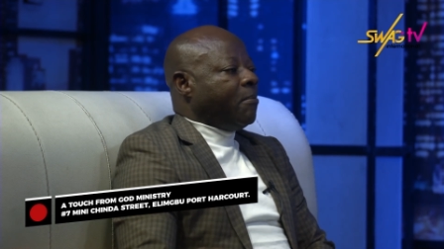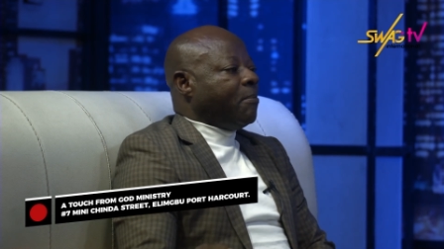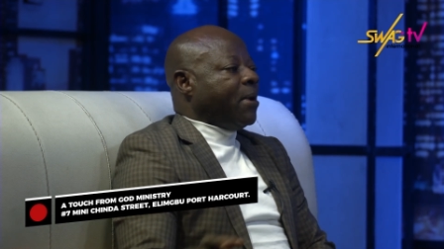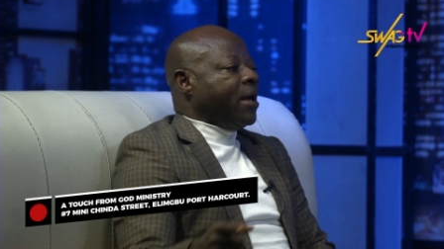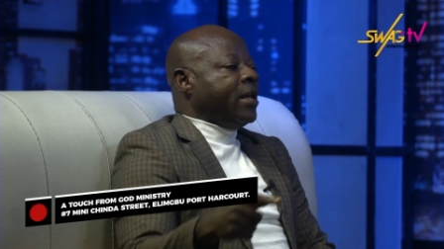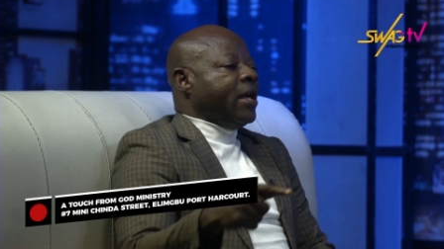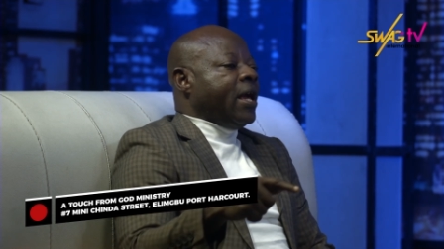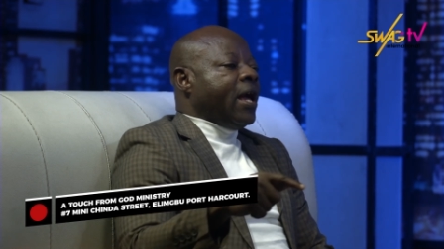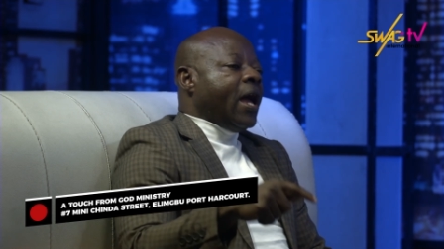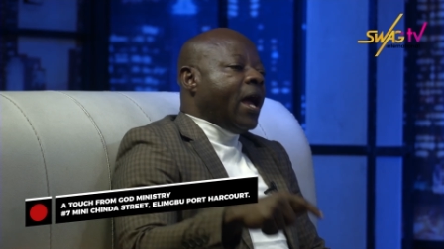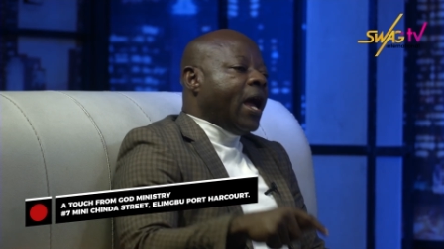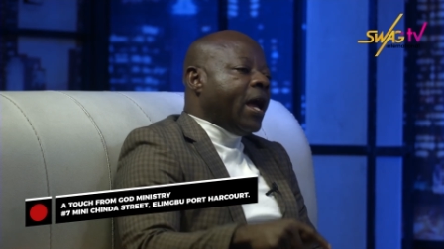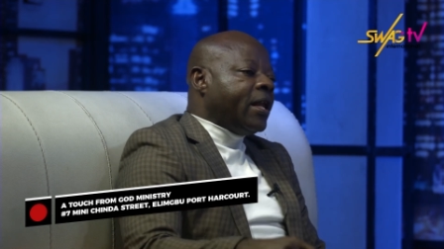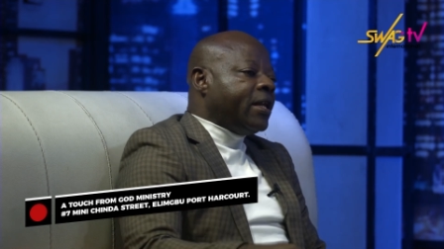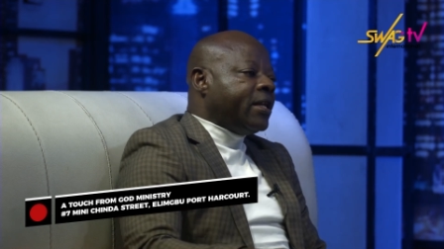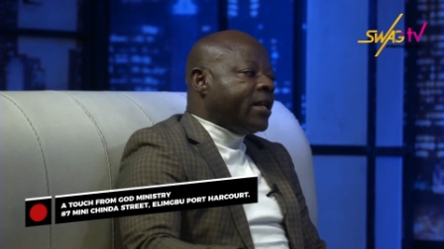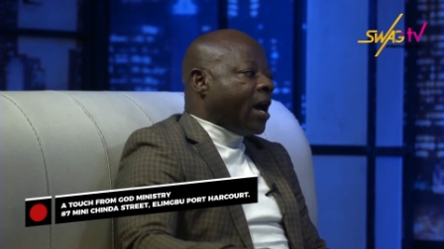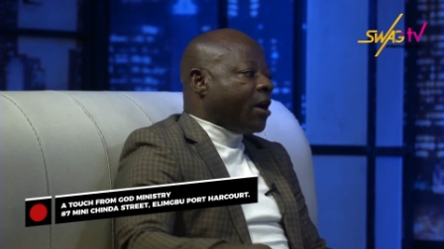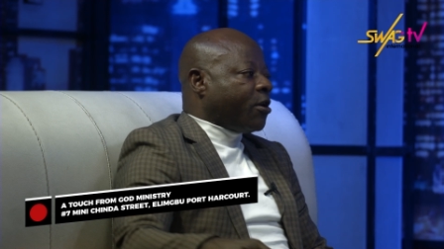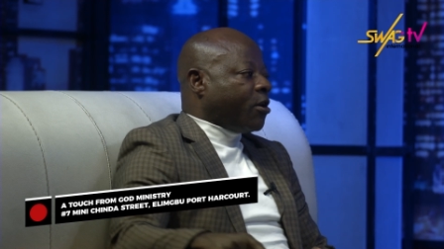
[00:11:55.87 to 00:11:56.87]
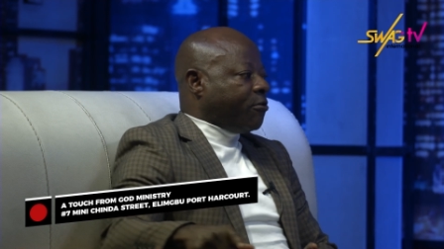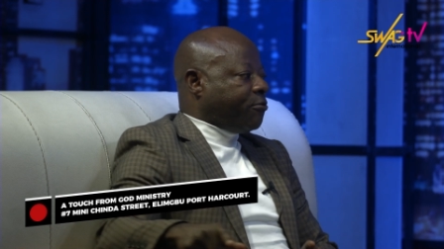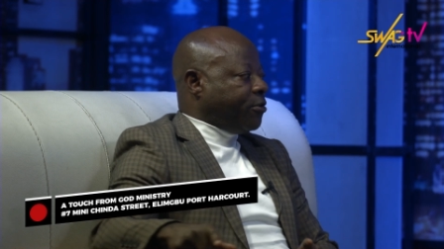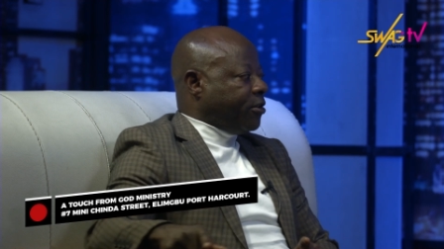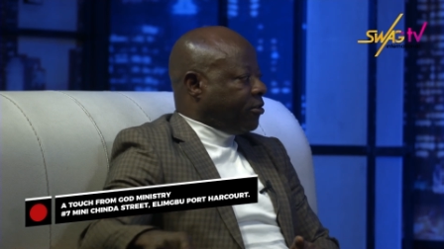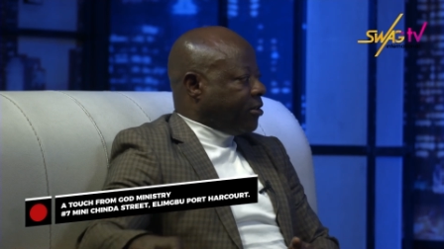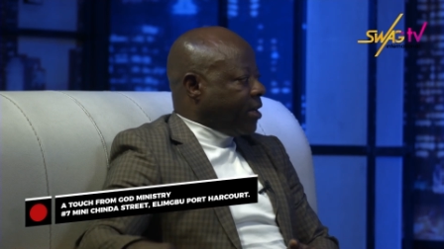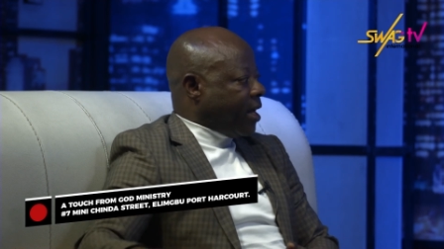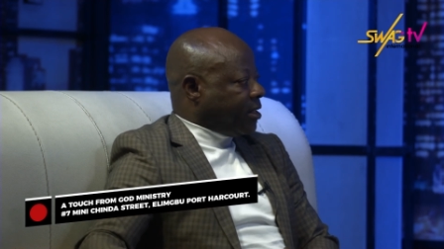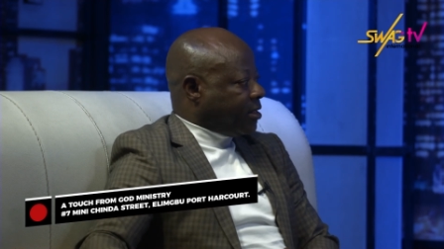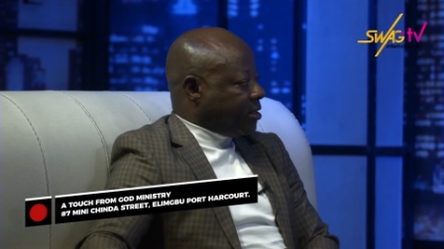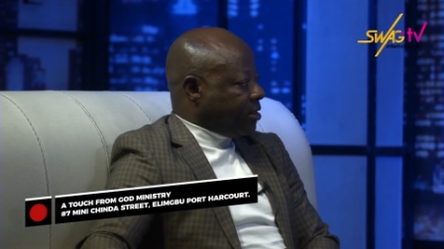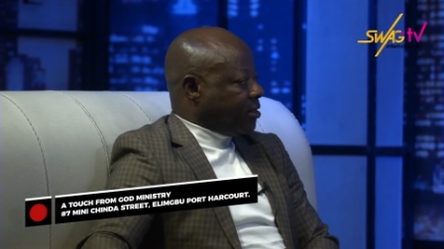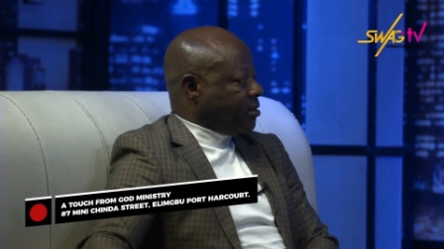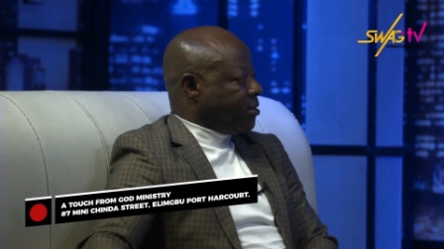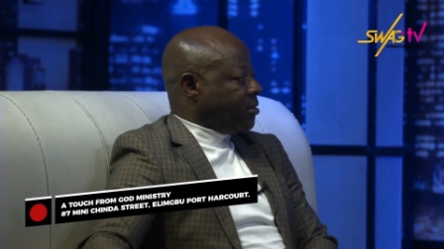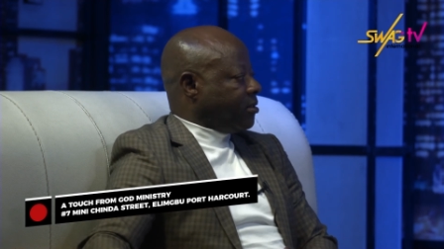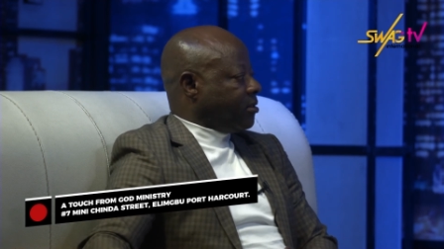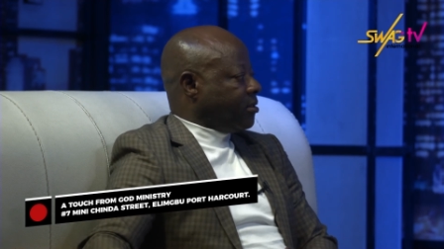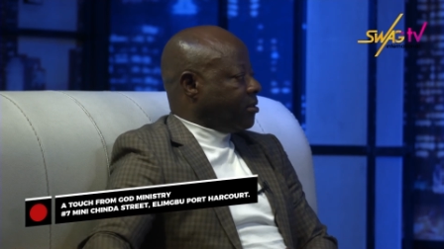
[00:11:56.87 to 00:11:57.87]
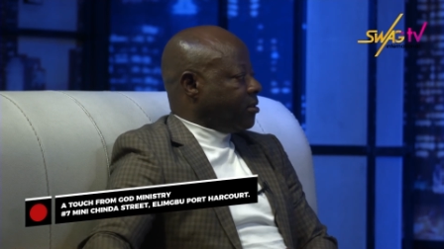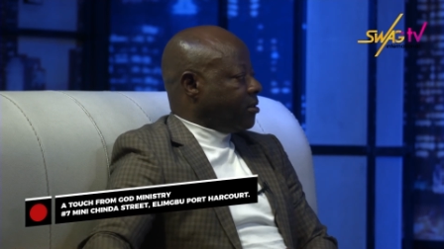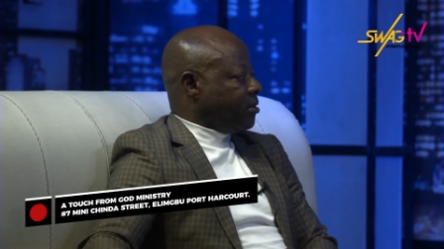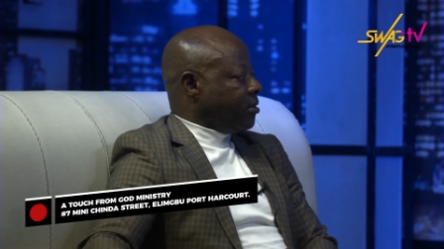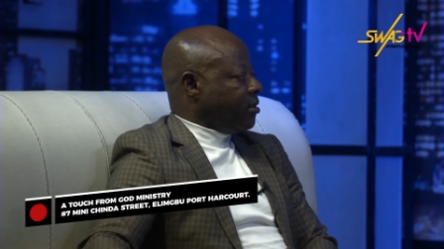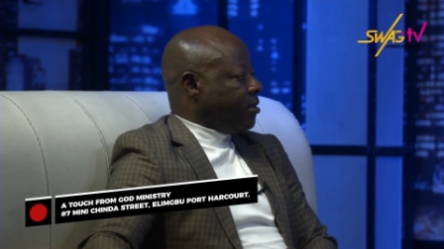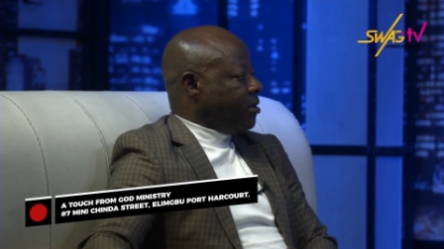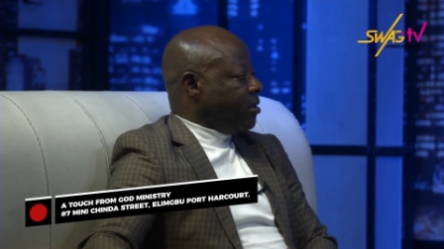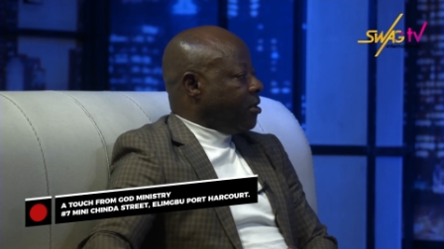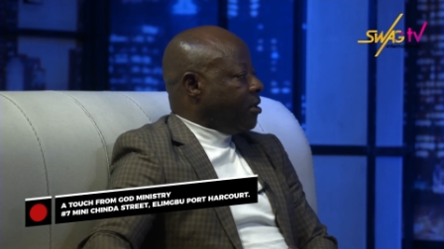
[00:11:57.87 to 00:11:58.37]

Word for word: but the end thereof is death. Okay.